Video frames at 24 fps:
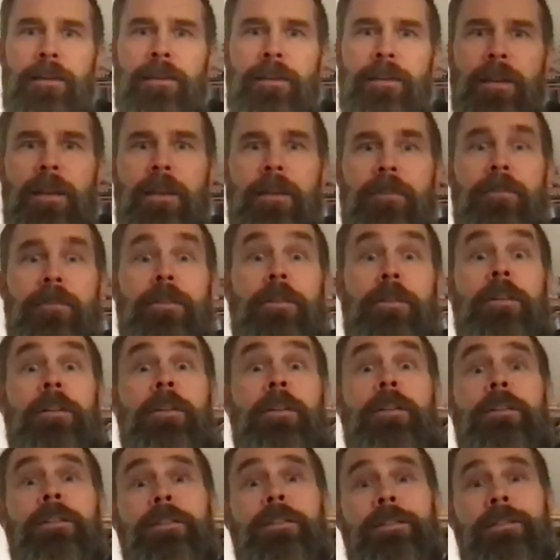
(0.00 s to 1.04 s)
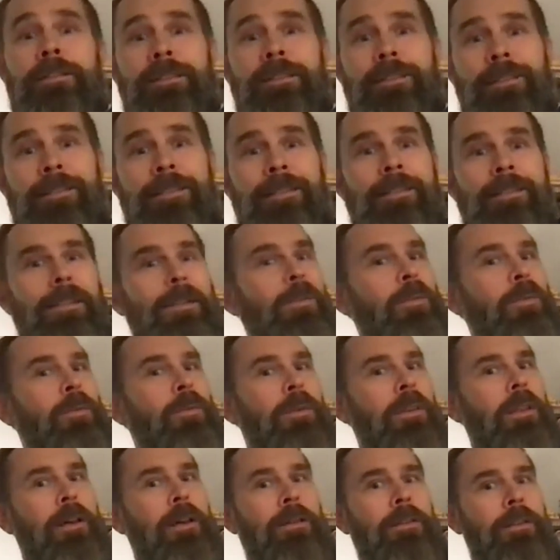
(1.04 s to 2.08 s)
SAVER
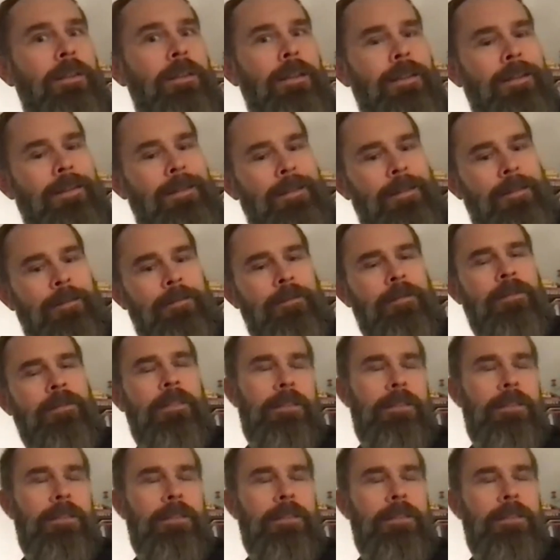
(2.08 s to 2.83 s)
without the S.